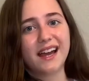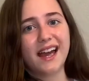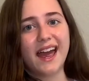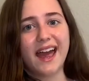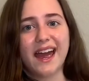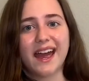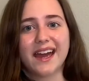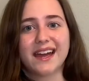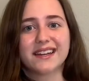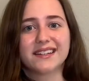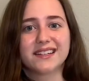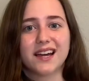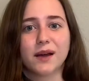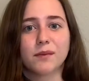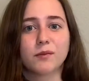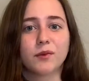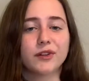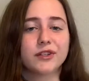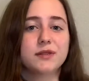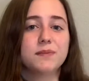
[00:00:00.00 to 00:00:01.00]
And I'm
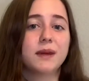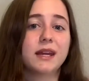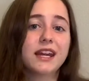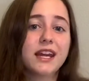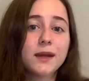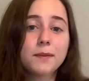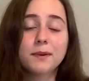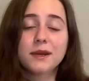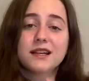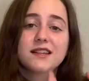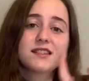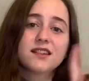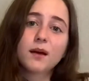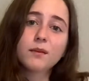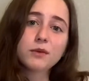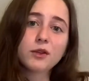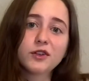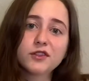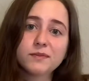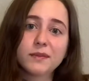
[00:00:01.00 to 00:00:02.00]
going to be keeping some
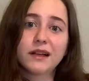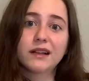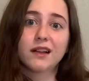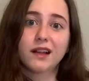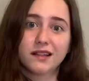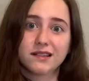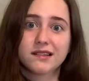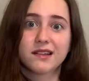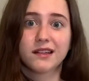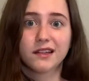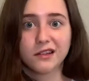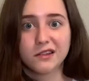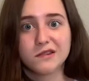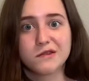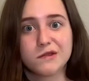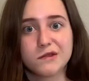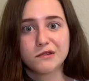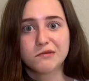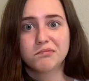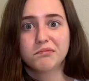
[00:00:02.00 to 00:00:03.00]
clothes in my closet
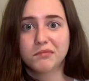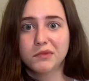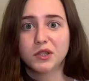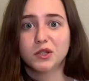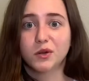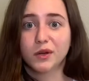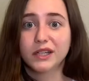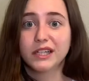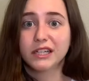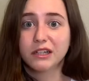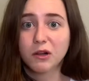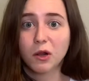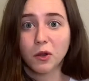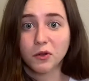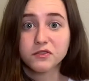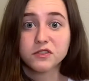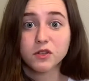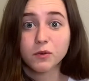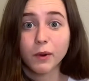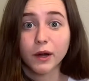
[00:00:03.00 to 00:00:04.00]
because, you know, I need
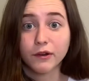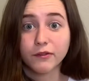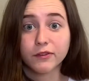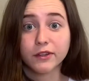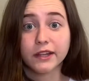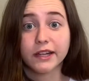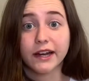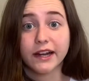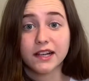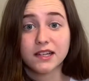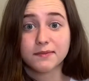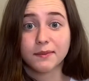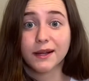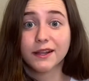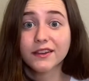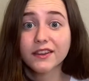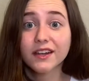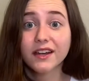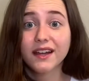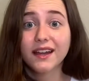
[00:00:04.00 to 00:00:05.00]
clothes to wear for the next month.